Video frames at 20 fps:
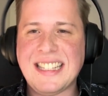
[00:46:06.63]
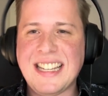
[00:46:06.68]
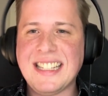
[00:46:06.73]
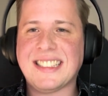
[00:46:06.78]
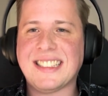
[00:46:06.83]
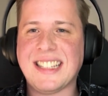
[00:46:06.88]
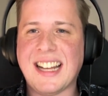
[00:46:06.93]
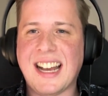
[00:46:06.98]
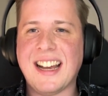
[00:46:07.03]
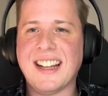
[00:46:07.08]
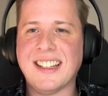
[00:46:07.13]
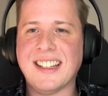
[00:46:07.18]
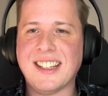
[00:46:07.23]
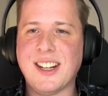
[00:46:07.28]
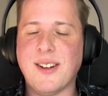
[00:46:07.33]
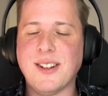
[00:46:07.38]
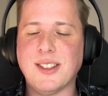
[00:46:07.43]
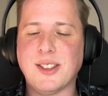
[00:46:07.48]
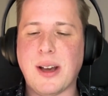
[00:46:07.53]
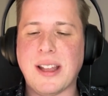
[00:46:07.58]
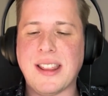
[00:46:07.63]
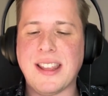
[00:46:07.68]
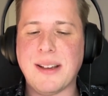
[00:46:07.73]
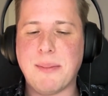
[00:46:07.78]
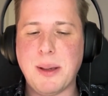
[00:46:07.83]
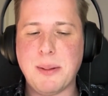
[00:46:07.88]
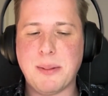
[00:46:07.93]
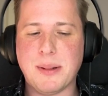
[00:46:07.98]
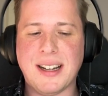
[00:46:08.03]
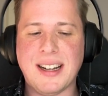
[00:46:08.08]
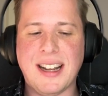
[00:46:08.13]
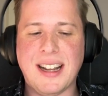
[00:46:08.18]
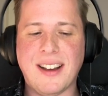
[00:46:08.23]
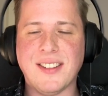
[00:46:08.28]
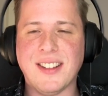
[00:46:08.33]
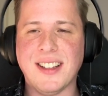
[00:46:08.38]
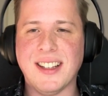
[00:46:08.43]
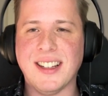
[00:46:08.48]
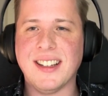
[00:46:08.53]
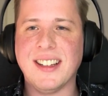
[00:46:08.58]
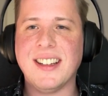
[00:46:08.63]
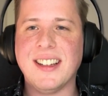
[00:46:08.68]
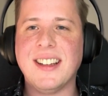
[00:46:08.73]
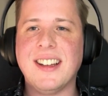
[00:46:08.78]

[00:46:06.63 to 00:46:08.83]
his style, And so I think people kind of have to,